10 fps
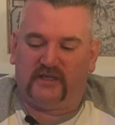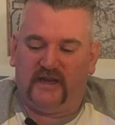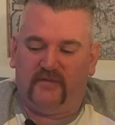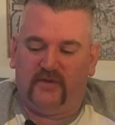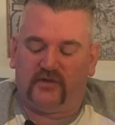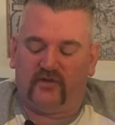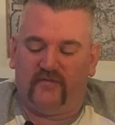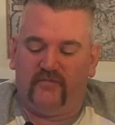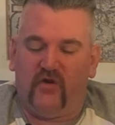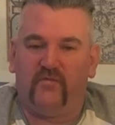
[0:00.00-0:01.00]
same sort of
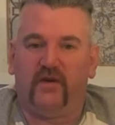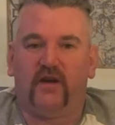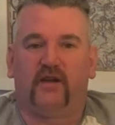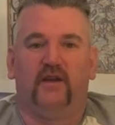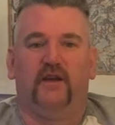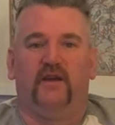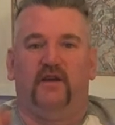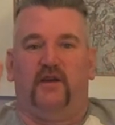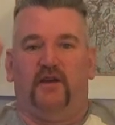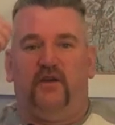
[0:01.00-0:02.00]
ballpark,
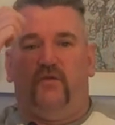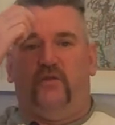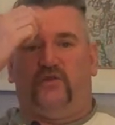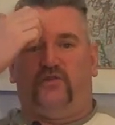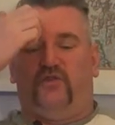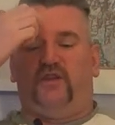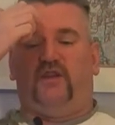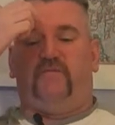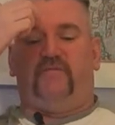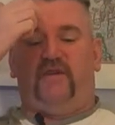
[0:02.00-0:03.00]
we're talking
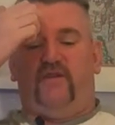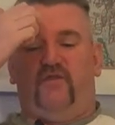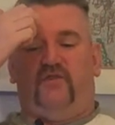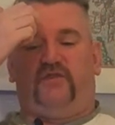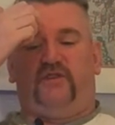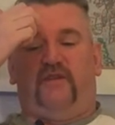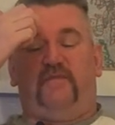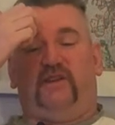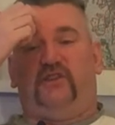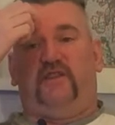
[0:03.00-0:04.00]
about, I
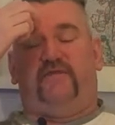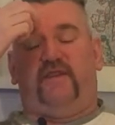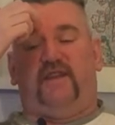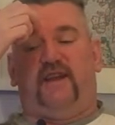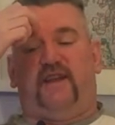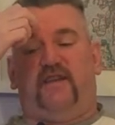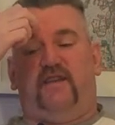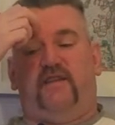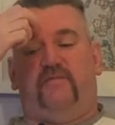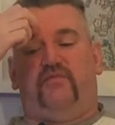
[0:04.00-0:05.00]
mentioned the Finlaggan,
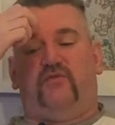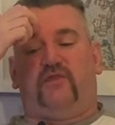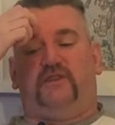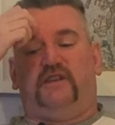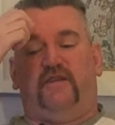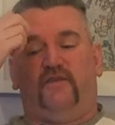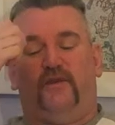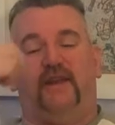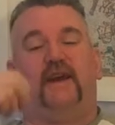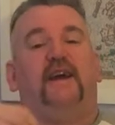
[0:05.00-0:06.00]
the port reserve. The
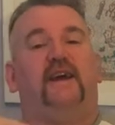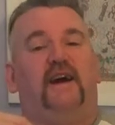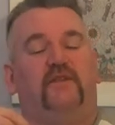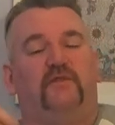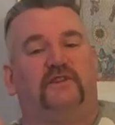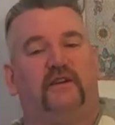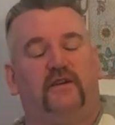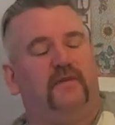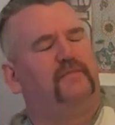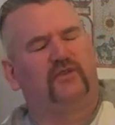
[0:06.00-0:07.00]
one that I had was
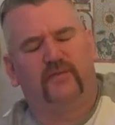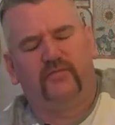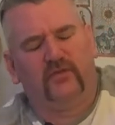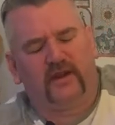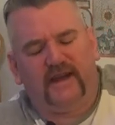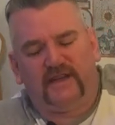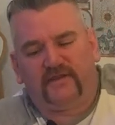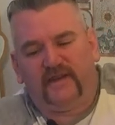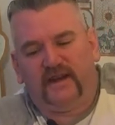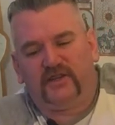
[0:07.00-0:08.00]
a sort of port
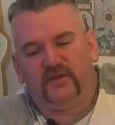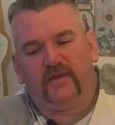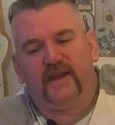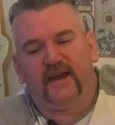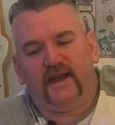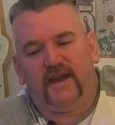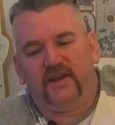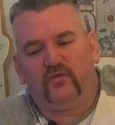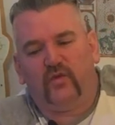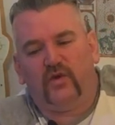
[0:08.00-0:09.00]
cask finish. The one that I
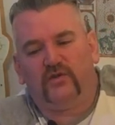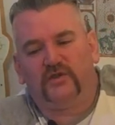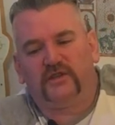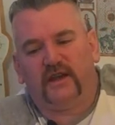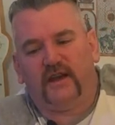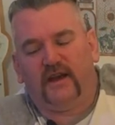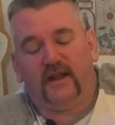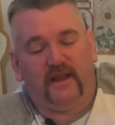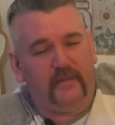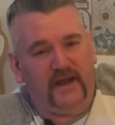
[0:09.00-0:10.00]
had was a
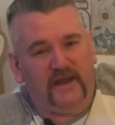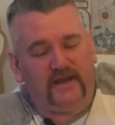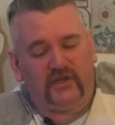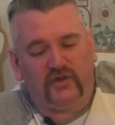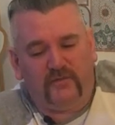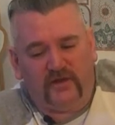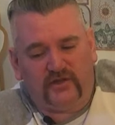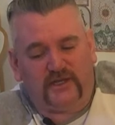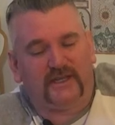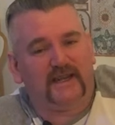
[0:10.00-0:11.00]
limited edition, but there's
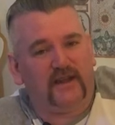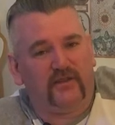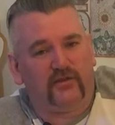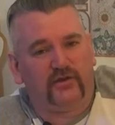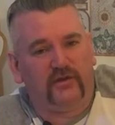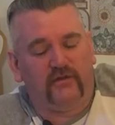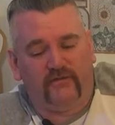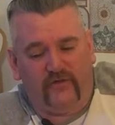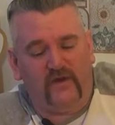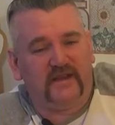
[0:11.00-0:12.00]
a standard
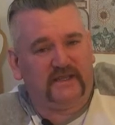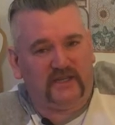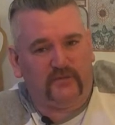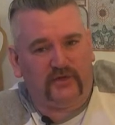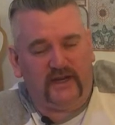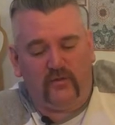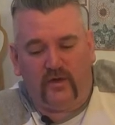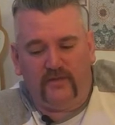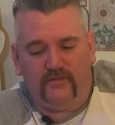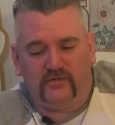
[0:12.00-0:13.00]
46%
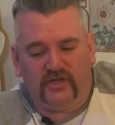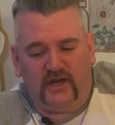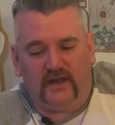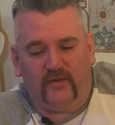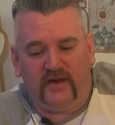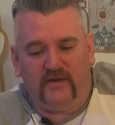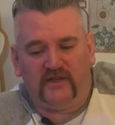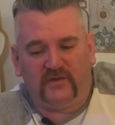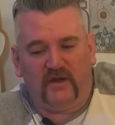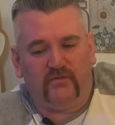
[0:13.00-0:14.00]
one. Check that one out
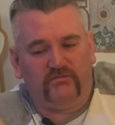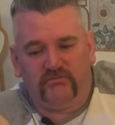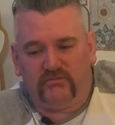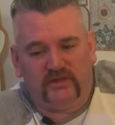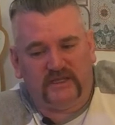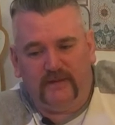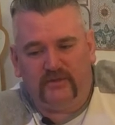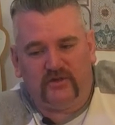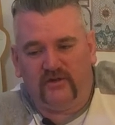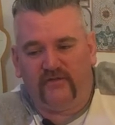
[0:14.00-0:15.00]
as well. Same
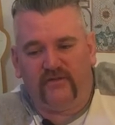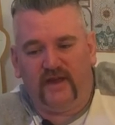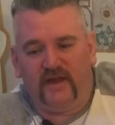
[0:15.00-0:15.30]
sort of